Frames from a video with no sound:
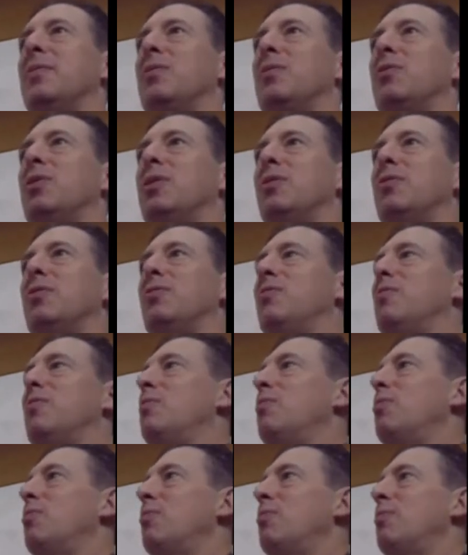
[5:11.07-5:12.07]
couldn't
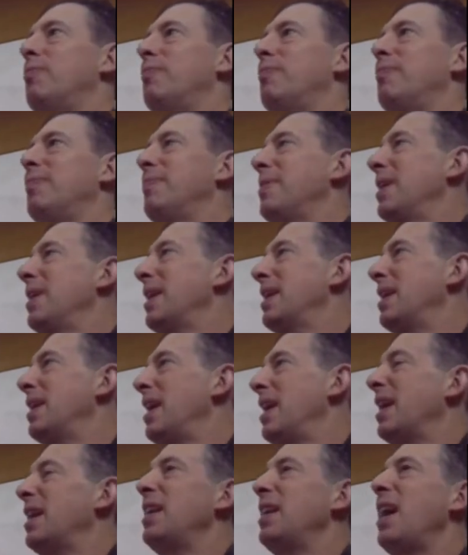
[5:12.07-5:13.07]

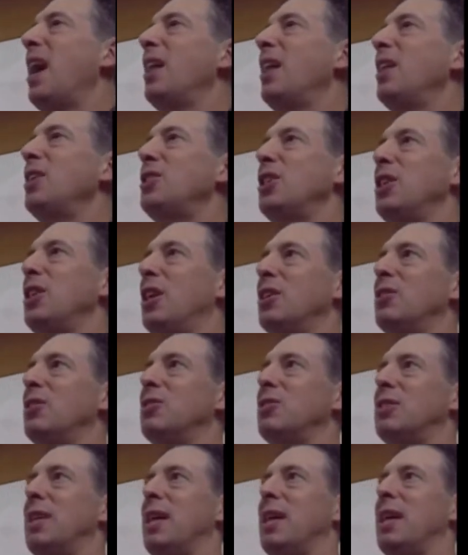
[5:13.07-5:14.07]
acknowledge and
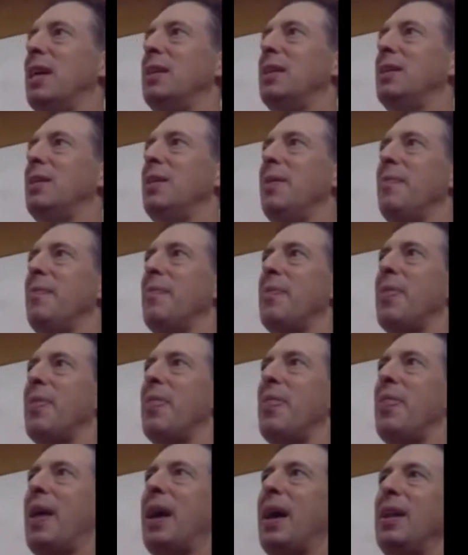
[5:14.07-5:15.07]
understand
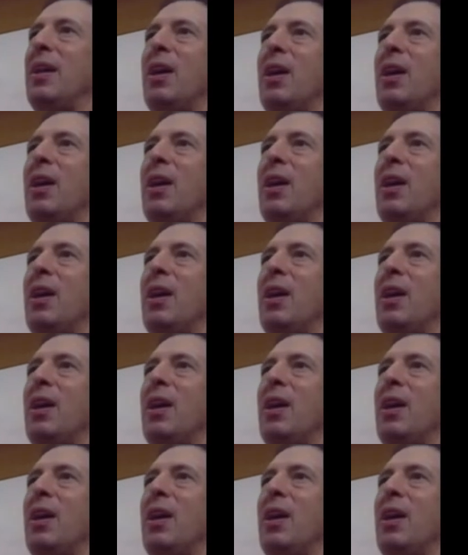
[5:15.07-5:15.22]
that